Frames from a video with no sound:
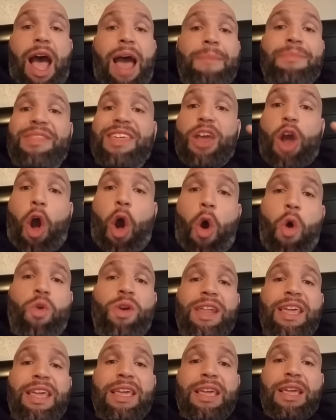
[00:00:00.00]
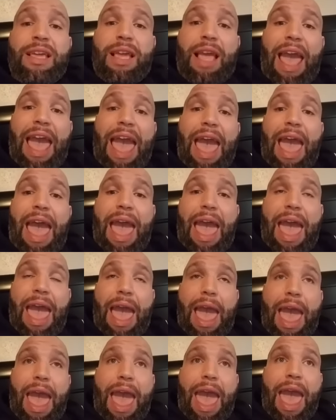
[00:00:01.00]
I'm the only
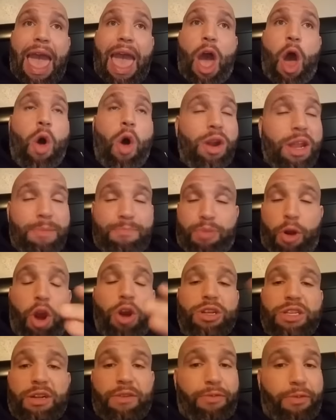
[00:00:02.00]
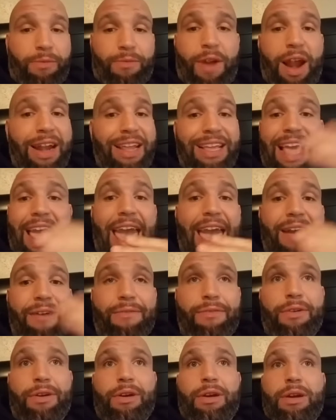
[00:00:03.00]
only person from Reading
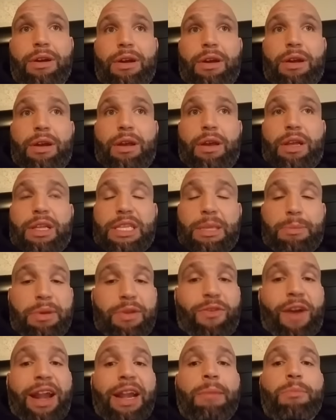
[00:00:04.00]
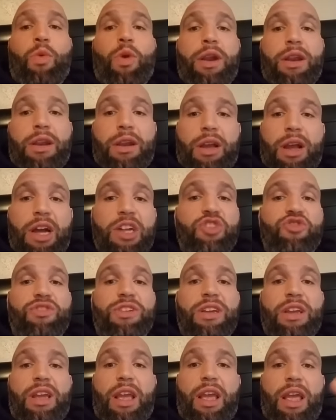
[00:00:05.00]
ever to be ranked number one in the
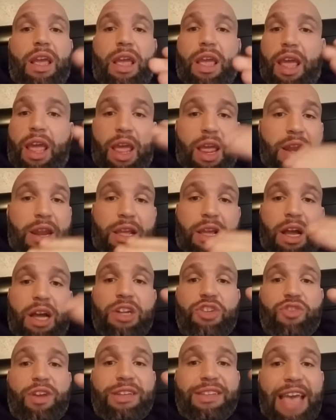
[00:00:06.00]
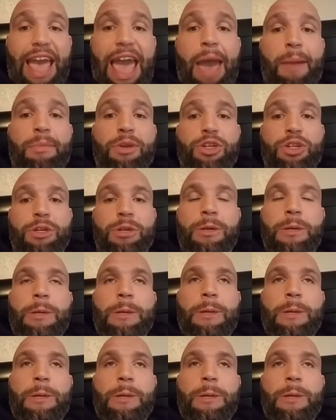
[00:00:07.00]
country in the country as an amateur.